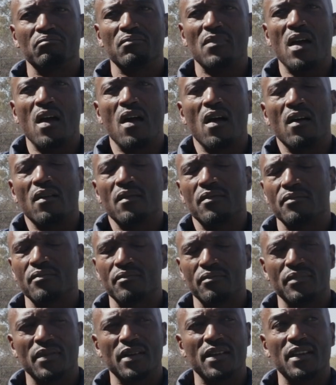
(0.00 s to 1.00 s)
yeah,
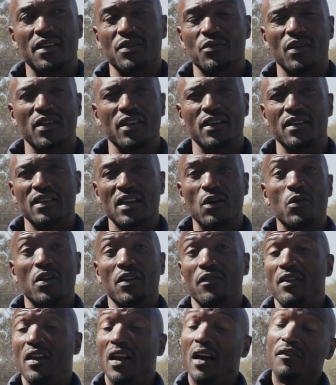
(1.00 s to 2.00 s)
it is what it is. I would
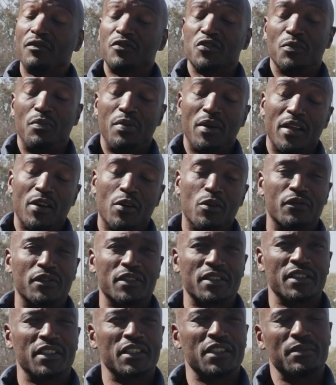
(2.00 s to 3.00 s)
have loved to play
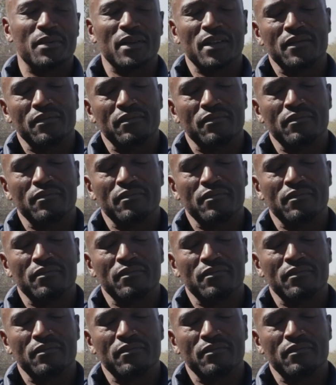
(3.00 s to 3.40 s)
overseas, but...